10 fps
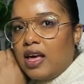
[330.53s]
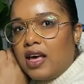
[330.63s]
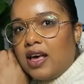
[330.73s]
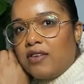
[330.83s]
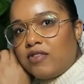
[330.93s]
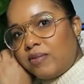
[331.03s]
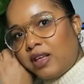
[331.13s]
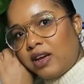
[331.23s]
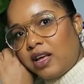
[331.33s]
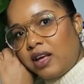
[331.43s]
and from
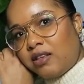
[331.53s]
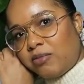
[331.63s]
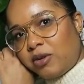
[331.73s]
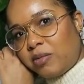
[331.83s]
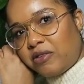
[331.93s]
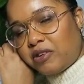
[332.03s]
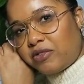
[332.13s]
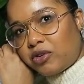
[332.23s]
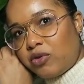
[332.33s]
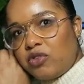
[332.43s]
then that has been my
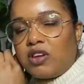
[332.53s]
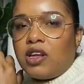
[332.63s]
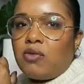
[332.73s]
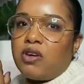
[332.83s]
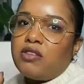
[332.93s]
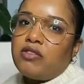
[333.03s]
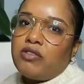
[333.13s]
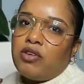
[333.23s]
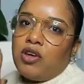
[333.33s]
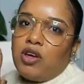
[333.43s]
favorite quote, and I wanted to